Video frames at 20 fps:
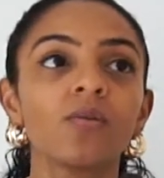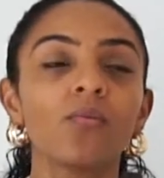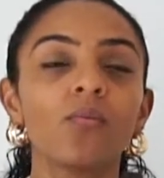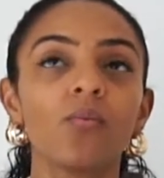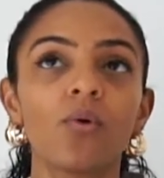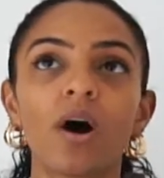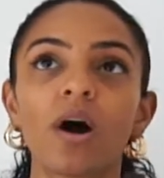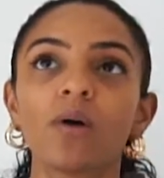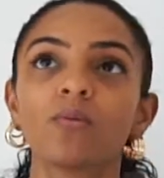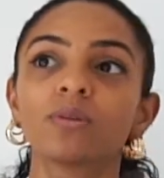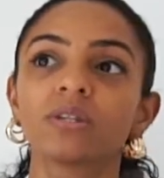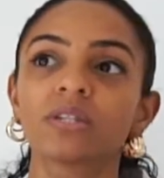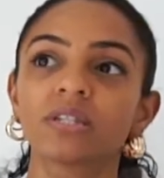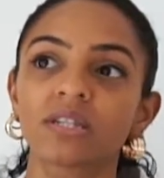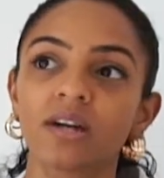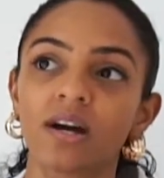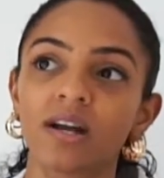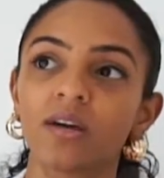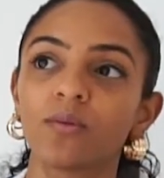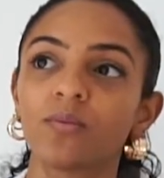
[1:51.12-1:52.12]
what I would
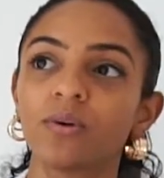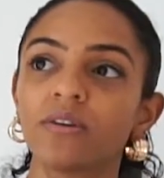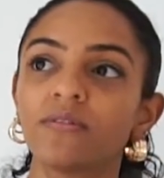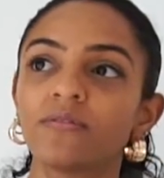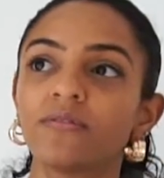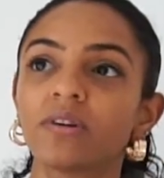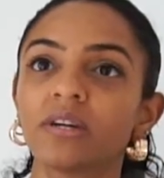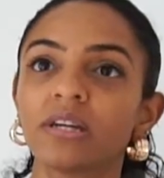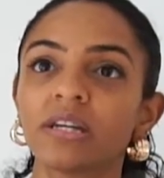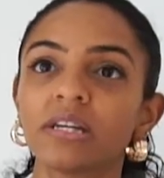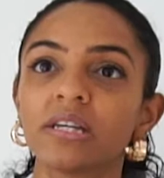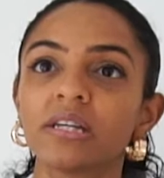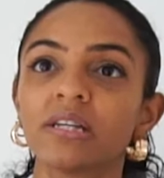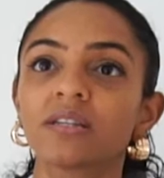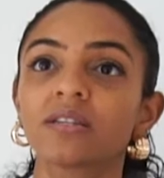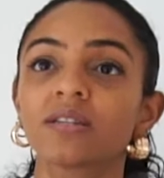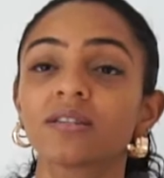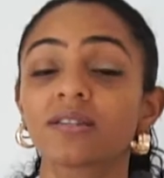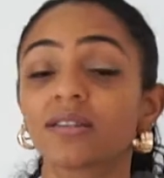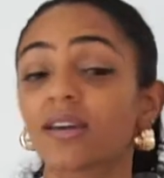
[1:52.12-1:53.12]
style it with
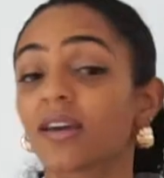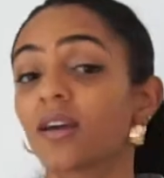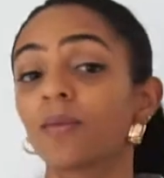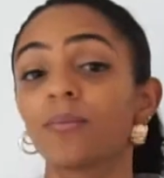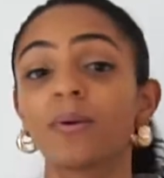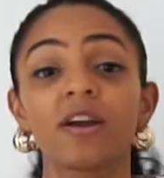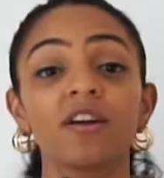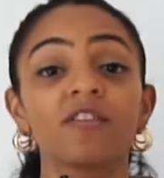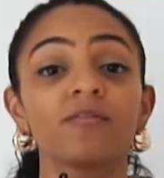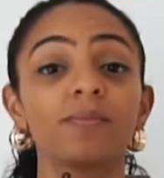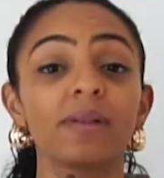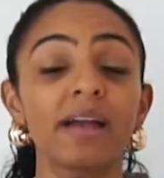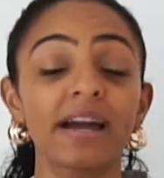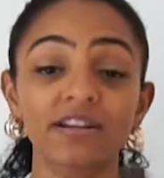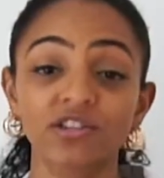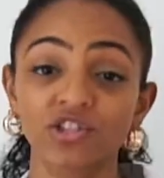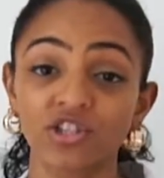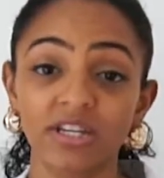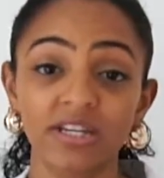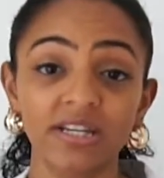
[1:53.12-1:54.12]
is, say, a pair of
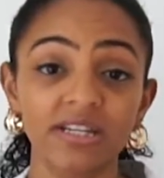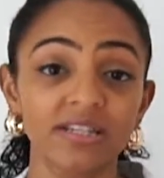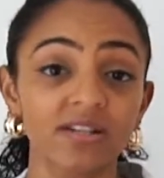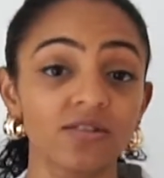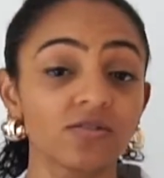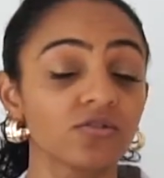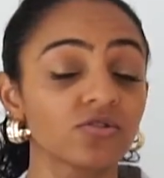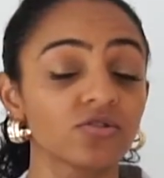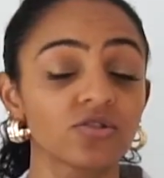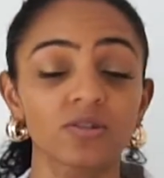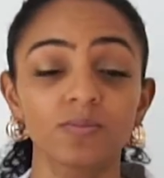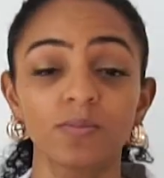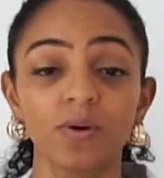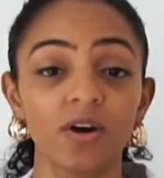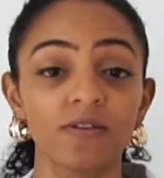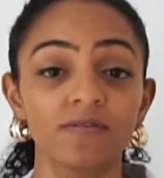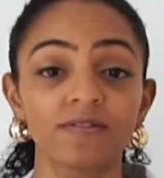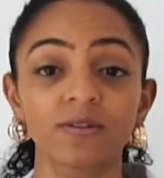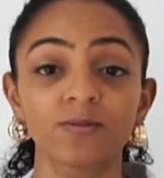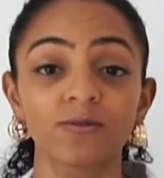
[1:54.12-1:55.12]
black jeans. It looks just
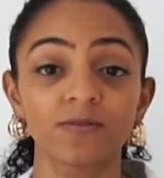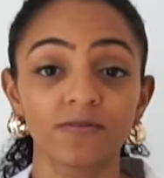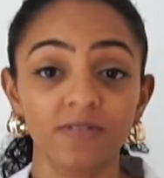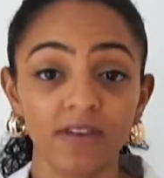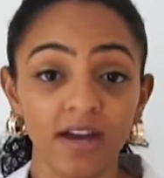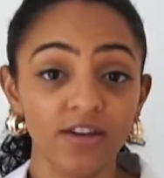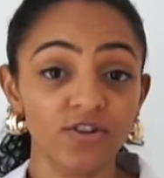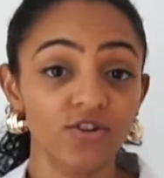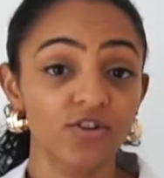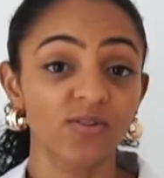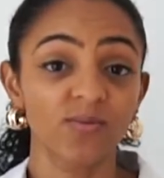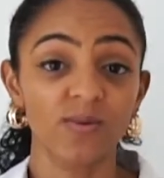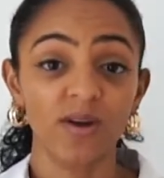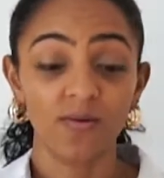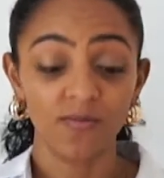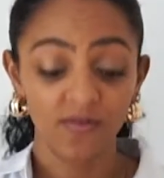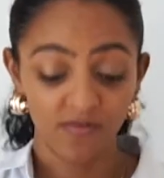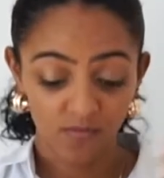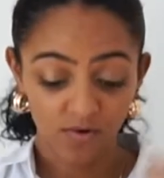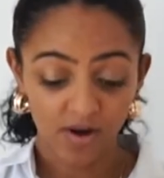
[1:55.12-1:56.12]
perfect with that. You could wear it
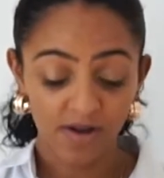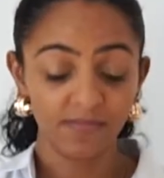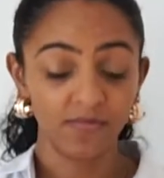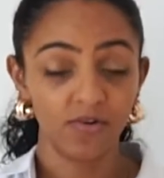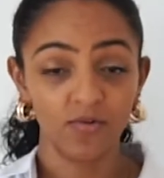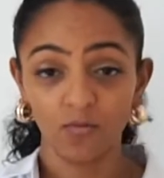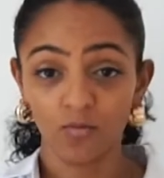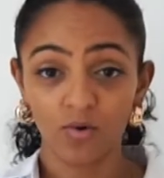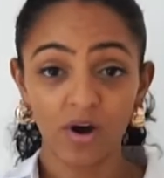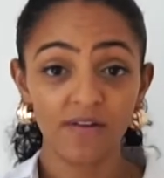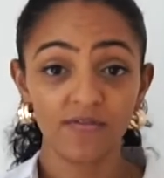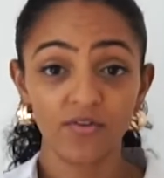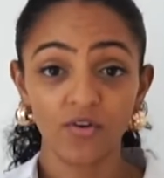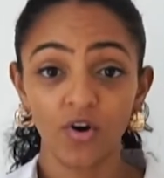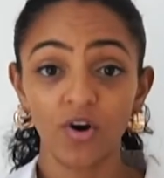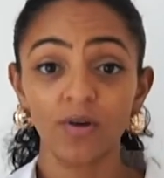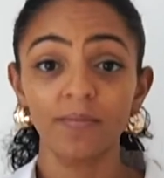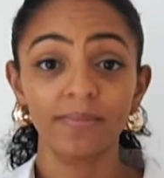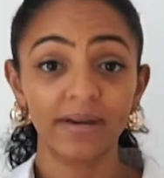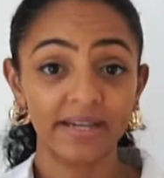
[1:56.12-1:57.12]
with what I've got
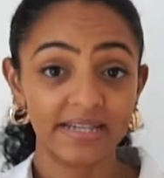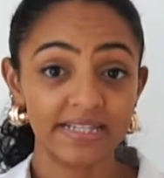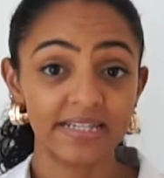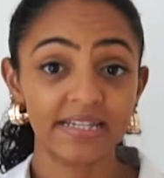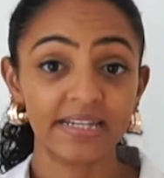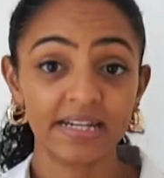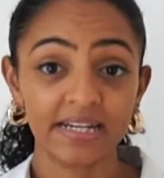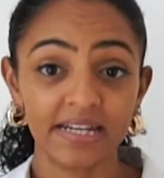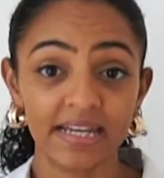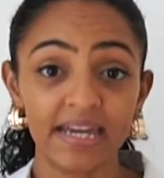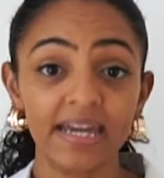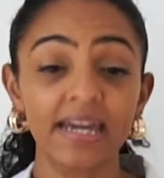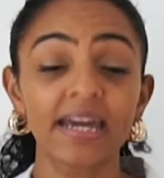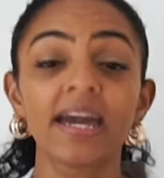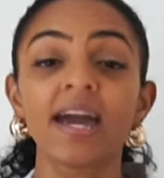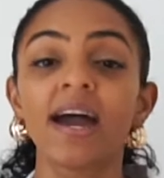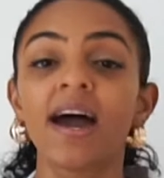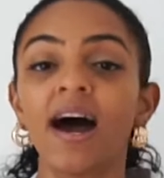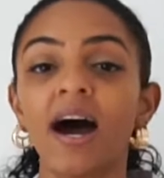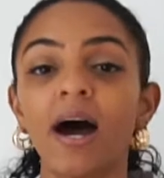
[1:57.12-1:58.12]
on basically.
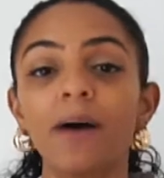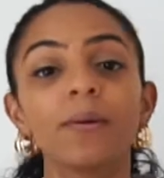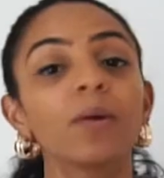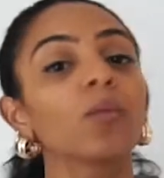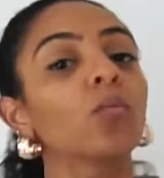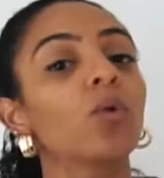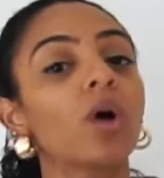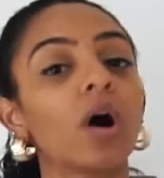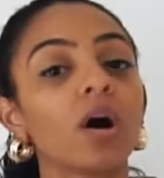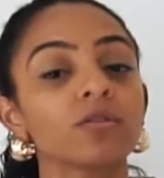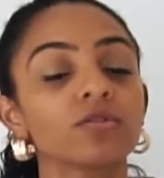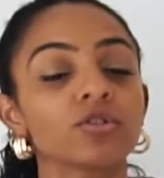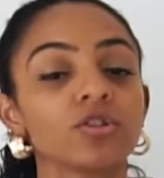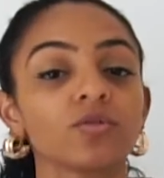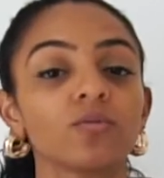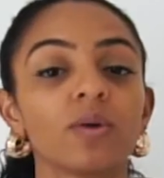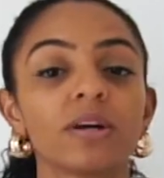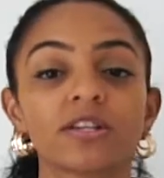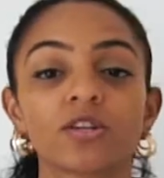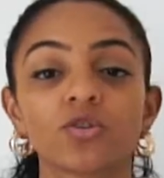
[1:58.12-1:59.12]
And what I'll
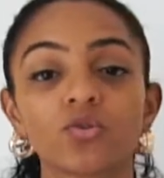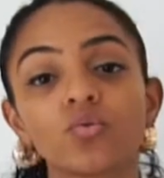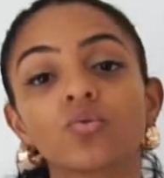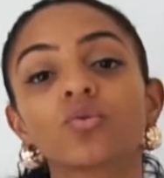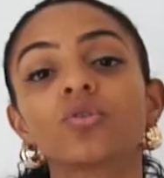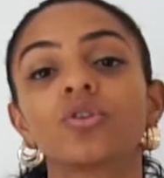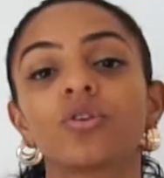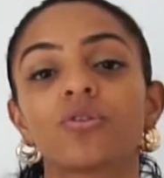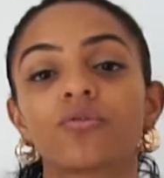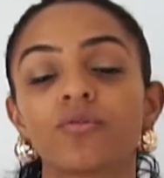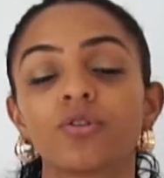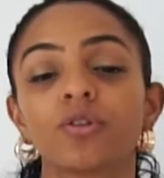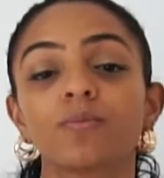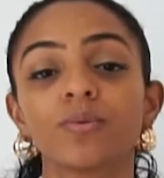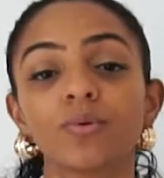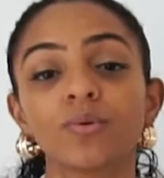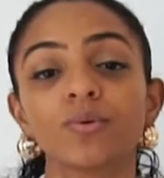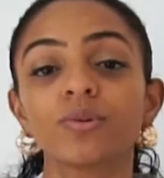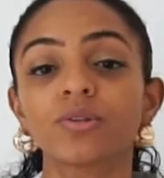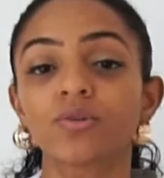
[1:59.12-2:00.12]
do as I talk you through the
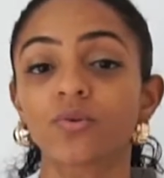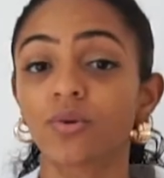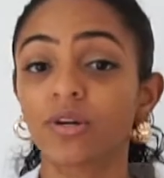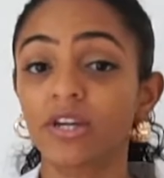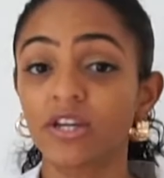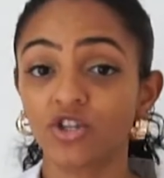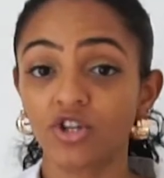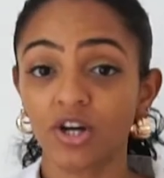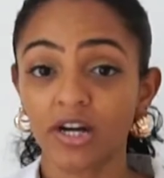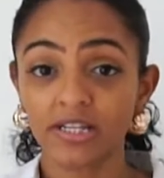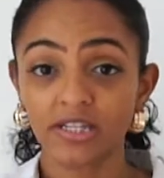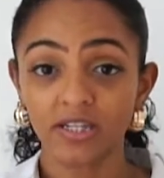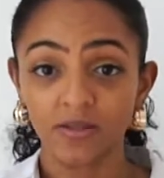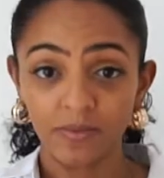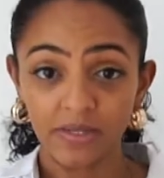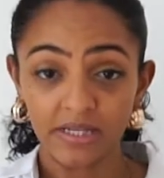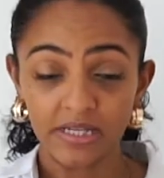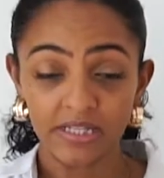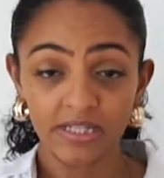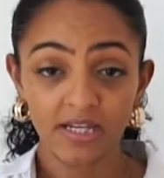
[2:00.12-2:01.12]
boots or each item
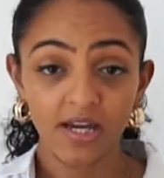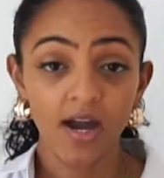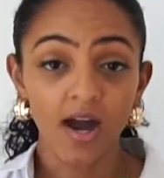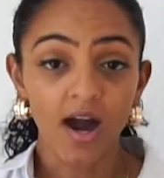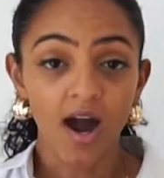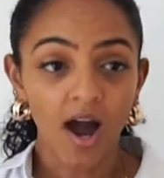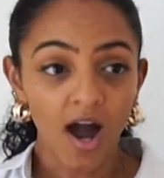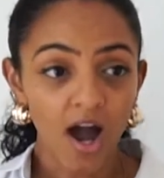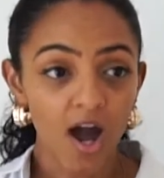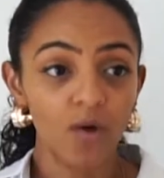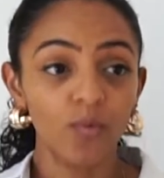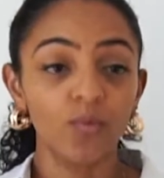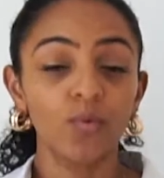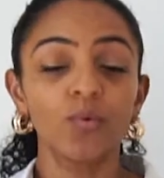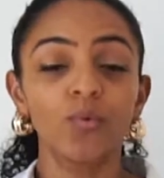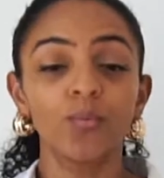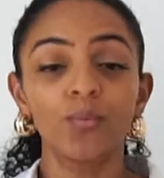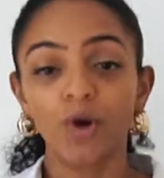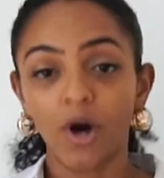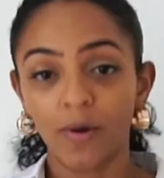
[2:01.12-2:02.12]
is I
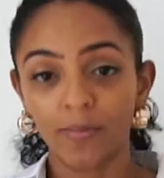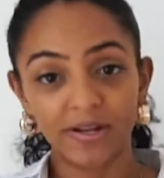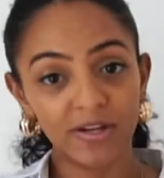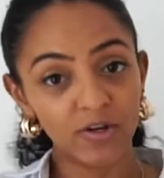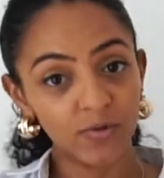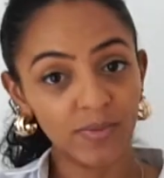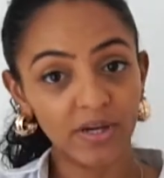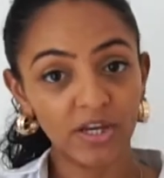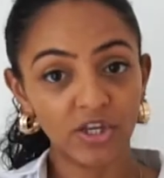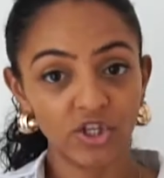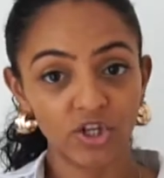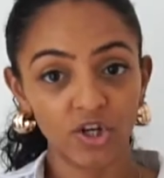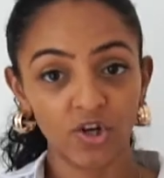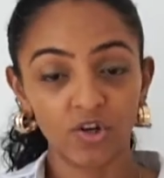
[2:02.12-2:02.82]
will put up a little picture